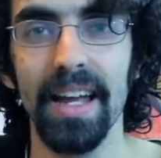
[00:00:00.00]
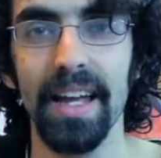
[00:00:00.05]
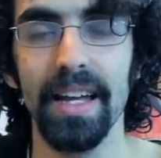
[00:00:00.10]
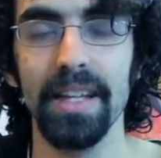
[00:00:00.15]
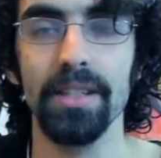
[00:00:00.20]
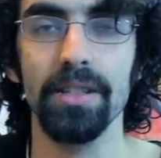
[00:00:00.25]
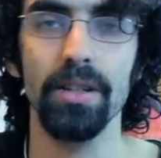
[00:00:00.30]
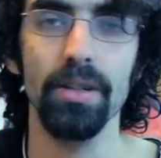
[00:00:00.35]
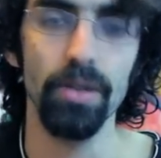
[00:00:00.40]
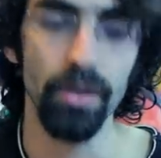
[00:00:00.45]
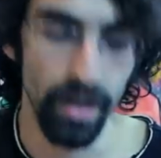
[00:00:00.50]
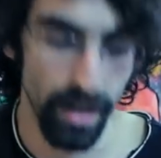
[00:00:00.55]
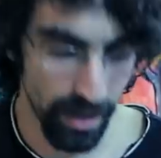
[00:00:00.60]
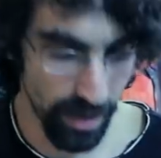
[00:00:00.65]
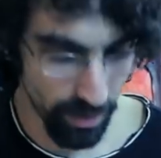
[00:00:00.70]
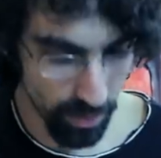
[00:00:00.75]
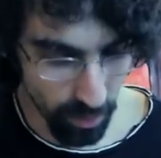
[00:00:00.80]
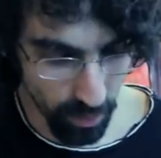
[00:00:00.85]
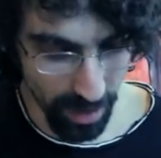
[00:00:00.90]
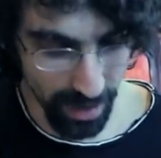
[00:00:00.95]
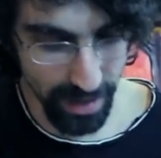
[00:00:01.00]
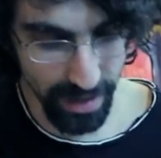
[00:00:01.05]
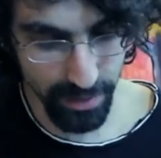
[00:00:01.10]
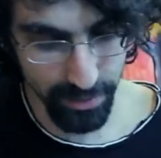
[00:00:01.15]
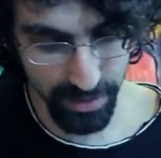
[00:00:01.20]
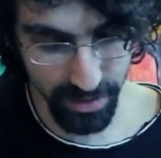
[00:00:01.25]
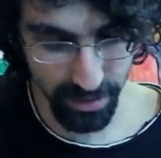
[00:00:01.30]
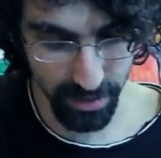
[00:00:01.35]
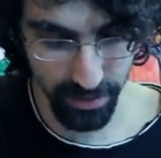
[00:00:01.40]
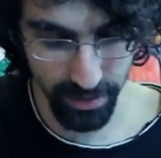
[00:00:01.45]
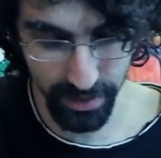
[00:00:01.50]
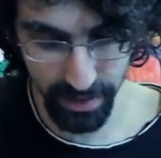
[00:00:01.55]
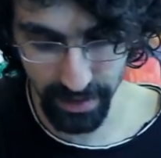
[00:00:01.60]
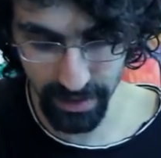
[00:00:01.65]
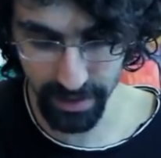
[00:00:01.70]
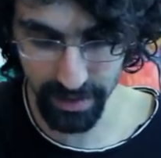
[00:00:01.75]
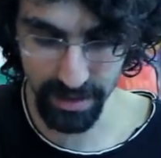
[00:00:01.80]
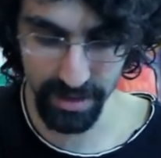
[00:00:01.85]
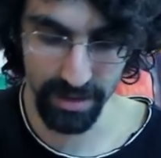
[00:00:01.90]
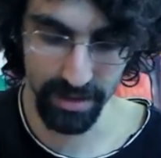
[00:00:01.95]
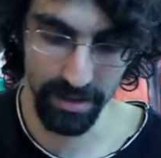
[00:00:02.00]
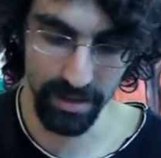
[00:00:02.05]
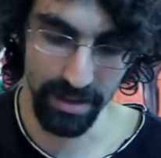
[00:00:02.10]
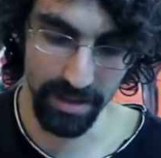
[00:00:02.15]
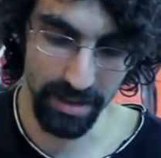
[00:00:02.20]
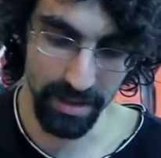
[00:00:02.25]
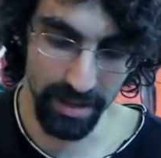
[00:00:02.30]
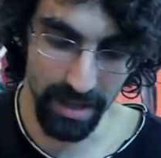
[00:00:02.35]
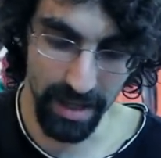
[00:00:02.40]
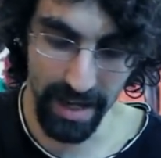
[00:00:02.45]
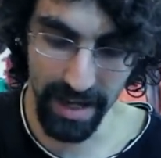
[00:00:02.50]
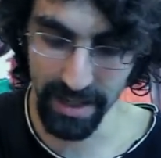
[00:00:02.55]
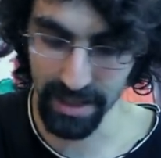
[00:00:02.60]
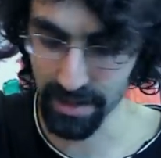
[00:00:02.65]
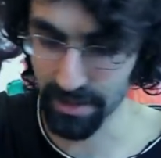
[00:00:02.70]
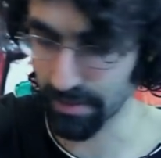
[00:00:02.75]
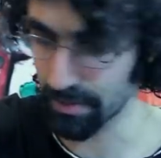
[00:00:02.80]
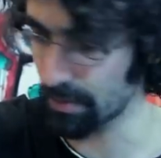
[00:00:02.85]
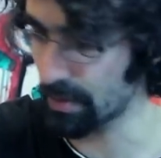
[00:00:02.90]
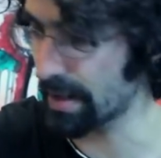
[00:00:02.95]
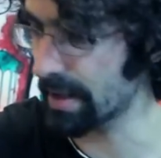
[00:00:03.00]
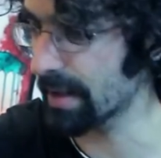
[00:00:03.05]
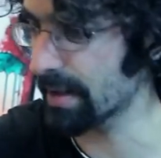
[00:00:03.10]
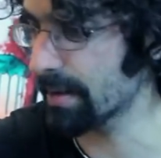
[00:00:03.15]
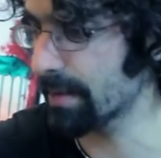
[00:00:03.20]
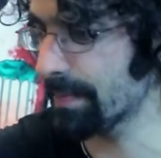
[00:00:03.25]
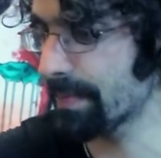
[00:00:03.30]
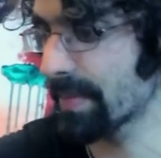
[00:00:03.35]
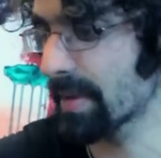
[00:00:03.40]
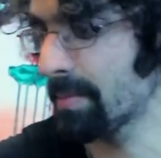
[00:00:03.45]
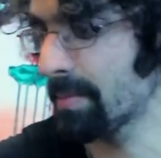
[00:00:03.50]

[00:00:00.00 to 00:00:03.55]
And so while I was learning this, this class, where